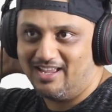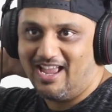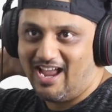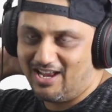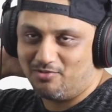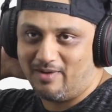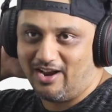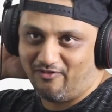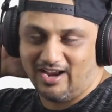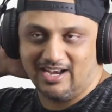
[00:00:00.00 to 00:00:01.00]
and you might
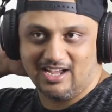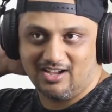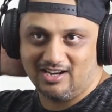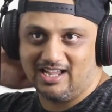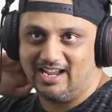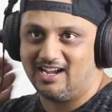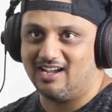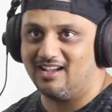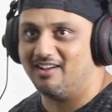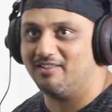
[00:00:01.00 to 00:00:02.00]
find out like
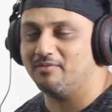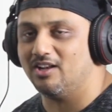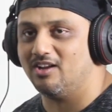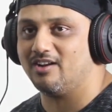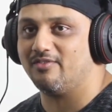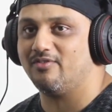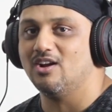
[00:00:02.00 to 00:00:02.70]
a lot of